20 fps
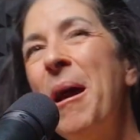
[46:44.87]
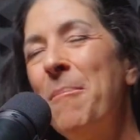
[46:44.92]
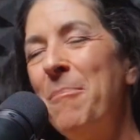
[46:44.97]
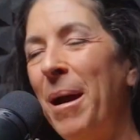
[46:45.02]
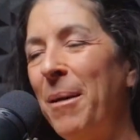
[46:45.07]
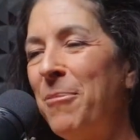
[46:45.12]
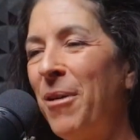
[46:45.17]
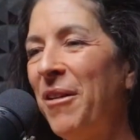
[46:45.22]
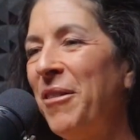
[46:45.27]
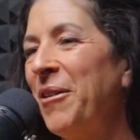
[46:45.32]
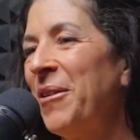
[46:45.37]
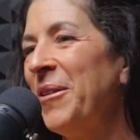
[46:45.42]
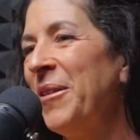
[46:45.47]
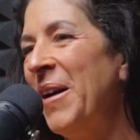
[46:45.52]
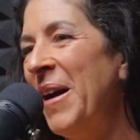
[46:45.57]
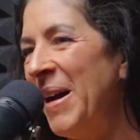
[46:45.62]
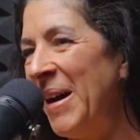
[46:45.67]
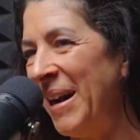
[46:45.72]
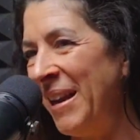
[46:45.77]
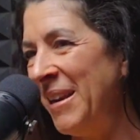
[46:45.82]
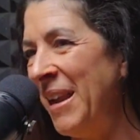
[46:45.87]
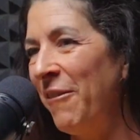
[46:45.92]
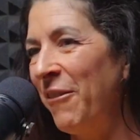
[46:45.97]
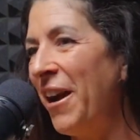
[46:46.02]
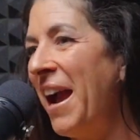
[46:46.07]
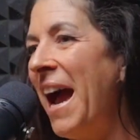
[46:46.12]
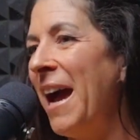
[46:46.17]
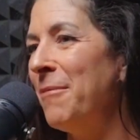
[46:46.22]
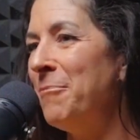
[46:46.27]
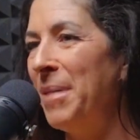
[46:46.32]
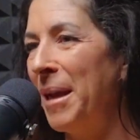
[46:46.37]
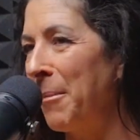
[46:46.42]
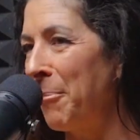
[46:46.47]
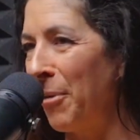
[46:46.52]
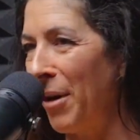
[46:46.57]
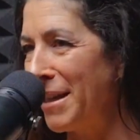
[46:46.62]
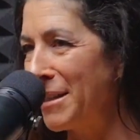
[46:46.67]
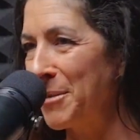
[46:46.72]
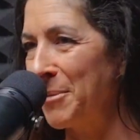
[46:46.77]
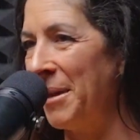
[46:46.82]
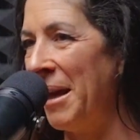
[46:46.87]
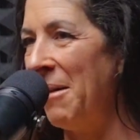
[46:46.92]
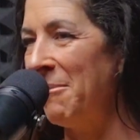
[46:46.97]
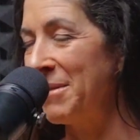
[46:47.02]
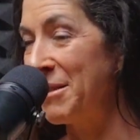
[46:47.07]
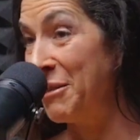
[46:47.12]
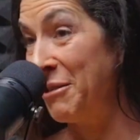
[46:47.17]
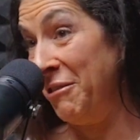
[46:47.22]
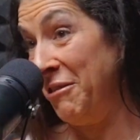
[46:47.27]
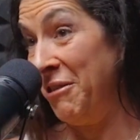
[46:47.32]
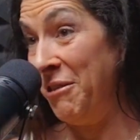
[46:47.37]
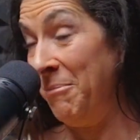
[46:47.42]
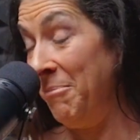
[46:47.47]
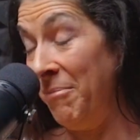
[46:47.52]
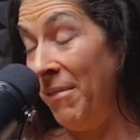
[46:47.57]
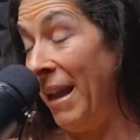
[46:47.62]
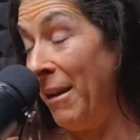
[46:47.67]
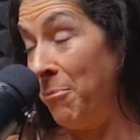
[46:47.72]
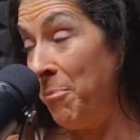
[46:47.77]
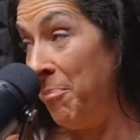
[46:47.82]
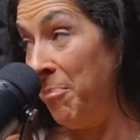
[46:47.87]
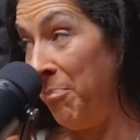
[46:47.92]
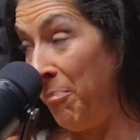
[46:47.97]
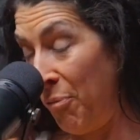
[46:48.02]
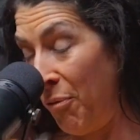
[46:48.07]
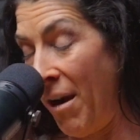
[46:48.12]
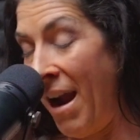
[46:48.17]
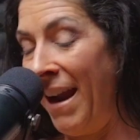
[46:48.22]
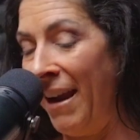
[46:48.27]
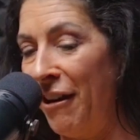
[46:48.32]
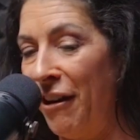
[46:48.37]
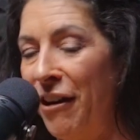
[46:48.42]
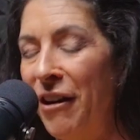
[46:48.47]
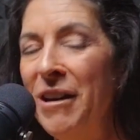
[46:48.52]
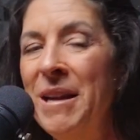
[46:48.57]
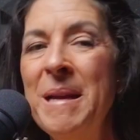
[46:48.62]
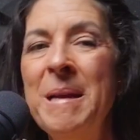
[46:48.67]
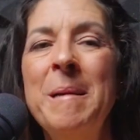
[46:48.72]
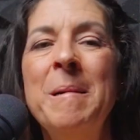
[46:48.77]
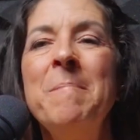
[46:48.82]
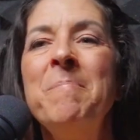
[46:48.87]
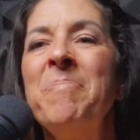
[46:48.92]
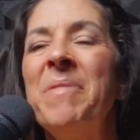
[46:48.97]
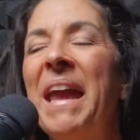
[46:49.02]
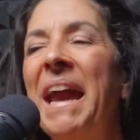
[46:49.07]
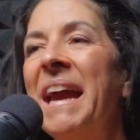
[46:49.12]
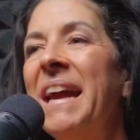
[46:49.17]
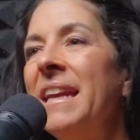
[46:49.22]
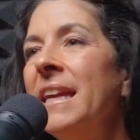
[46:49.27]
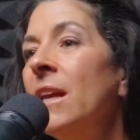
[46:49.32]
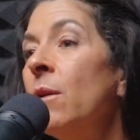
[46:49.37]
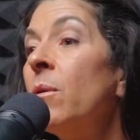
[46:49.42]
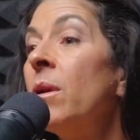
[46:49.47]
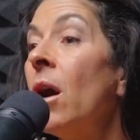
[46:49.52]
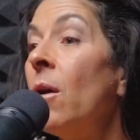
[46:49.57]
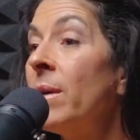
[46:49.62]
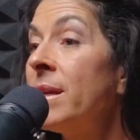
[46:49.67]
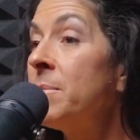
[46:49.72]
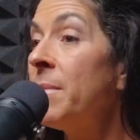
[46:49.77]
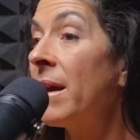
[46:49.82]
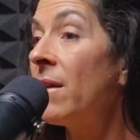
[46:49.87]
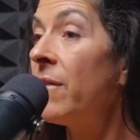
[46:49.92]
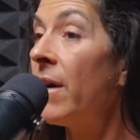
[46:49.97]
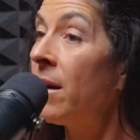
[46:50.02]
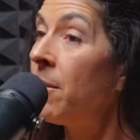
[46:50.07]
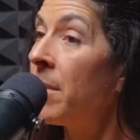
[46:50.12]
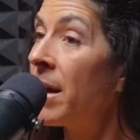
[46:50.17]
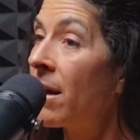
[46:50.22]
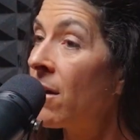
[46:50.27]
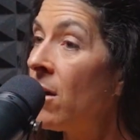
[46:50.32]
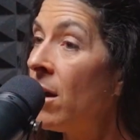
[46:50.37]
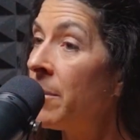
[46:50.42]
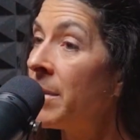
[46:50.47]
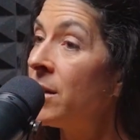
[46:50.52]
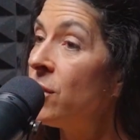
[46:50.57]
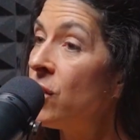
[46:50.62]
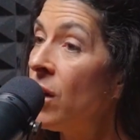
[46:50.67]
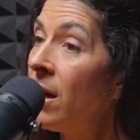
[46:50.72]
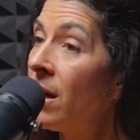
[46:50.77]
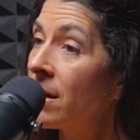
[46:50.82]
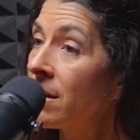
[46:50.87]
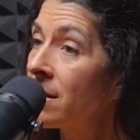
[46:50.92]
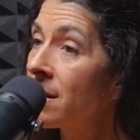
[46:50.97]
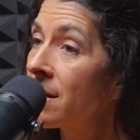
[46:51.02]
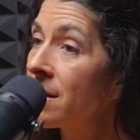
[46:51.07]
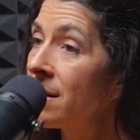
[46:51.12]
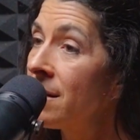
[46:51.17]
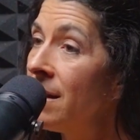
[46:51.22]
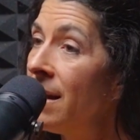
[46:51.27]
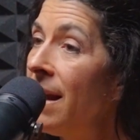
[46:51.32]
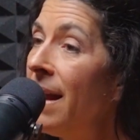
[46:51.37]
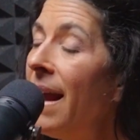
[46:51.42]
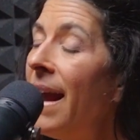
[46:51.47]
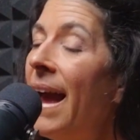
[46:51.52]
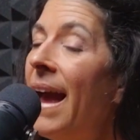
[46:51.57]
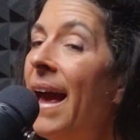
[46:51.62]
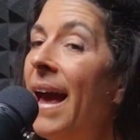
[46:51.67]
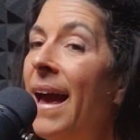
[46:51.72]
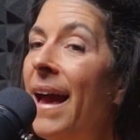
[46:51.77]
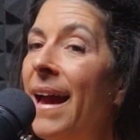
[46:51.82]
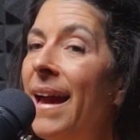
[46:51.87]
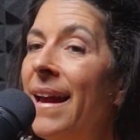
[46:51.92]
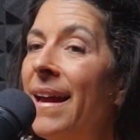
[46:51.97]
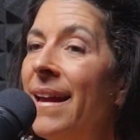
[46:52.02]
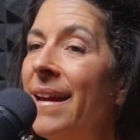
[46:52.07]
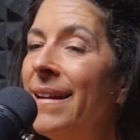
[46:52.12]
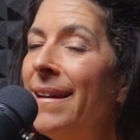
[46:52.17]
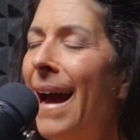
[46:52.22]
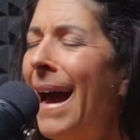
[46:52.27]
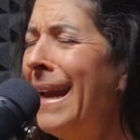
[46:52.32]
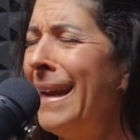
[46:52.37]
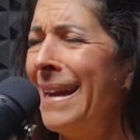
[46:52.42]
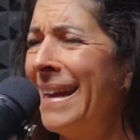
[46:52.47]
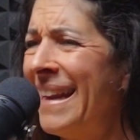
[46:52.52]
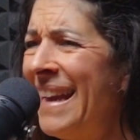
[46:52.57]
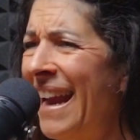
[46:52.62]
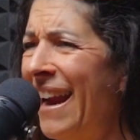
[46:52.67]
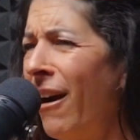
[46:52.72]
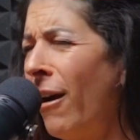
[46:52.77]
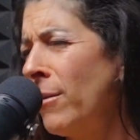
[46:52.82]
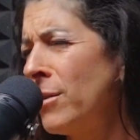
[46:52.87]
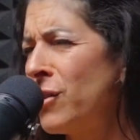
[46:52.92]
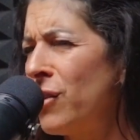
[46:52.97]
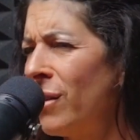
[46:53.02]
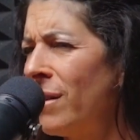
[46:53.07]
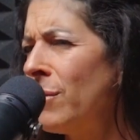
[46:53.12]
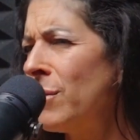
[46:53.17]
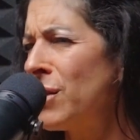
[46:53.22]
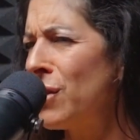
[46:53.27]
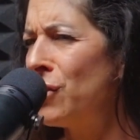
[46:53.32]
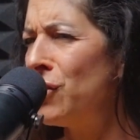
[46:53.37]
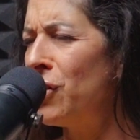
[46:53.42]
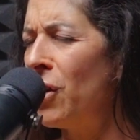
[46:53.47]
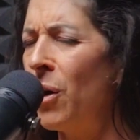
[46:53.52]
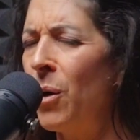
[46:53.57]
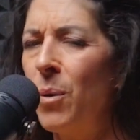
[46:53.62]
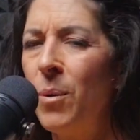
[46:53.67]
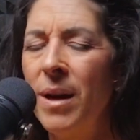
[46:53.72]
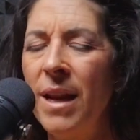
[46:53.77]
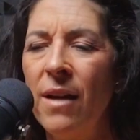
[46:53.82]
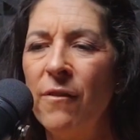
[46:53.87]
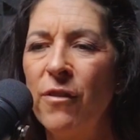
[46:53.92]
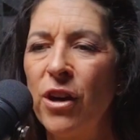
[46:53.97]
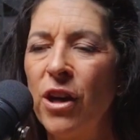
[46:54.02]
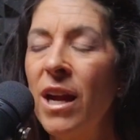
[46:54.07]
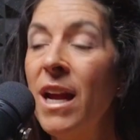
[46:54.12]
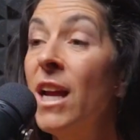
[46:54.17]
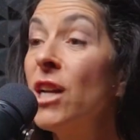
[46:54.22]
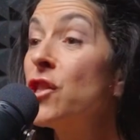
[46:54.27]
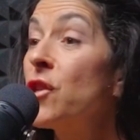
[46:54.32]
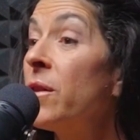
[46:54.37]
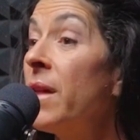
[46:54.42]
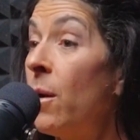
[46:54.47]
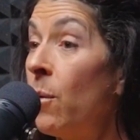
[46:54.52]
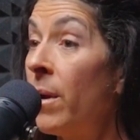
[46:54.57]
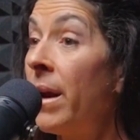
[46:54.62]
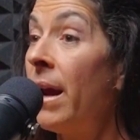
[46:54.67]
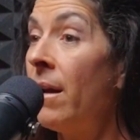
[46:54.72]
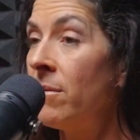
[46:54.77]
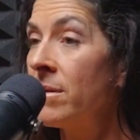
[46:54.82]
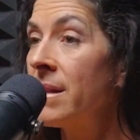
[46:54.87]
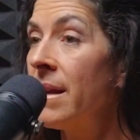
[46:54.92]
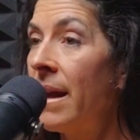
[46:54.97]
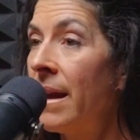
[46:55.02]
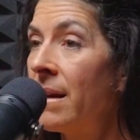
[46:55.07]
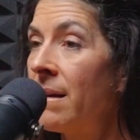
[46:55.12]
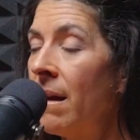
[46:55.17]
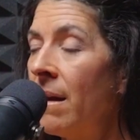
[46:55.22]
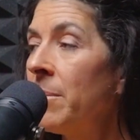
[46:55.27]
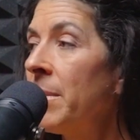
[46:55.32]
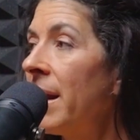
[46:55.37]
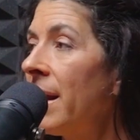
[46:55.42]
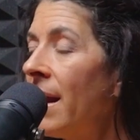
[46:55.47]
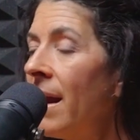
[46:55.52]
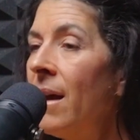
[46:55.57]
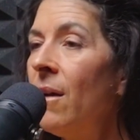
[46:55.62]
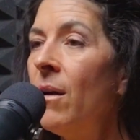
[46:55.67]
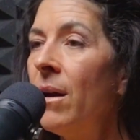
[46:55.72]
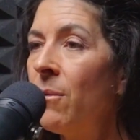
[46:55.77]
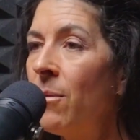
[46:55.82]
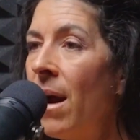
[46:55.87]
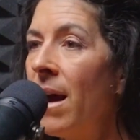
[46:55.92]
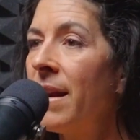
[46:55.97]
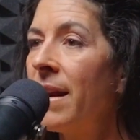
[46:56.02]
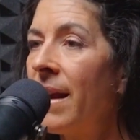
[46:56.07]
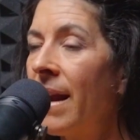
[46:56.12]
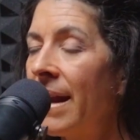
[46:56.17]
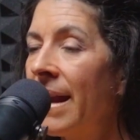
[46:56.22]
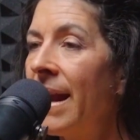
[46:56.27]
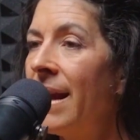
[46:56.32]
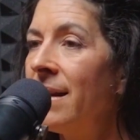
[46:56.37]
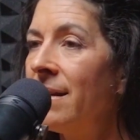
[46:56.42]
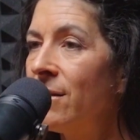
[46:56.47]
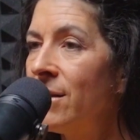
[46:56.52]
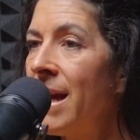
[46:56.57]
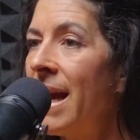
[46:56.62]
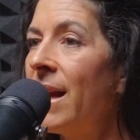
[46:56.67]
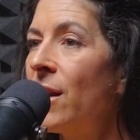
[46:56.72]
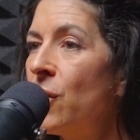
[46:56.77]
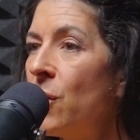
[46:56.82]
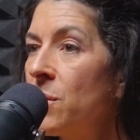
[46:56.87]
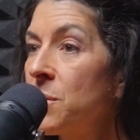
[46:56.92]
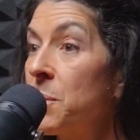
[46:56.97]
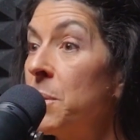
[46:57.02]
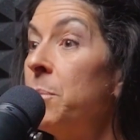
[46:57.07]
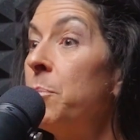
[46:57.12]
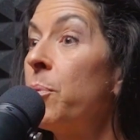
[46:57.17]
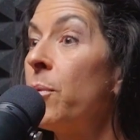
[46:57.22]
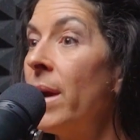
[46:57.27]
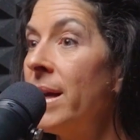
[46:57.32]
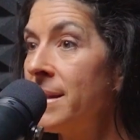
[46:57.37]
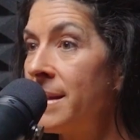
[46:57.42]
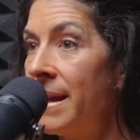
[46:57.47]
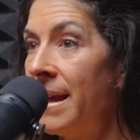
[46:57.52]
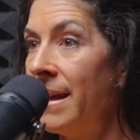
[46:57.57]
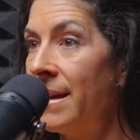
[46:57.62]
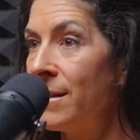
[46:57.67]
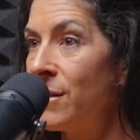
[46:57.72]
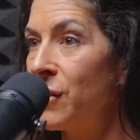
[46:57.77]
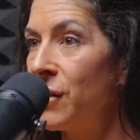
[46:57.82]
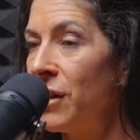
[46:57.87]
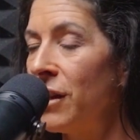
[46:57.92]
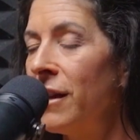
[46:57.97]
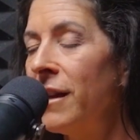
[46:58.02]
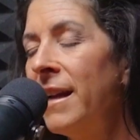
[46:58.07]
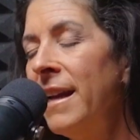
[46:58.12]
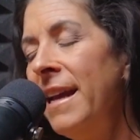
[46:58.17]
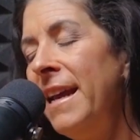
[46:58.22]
My brother-in-law, I never had big breasts when I was like prior, and he would always make fun of me and call me Jugs, and I didn't care. It was a joke, whatever. So that when I was like, I'm like, how ironic, I get diagnosed with breast cancer.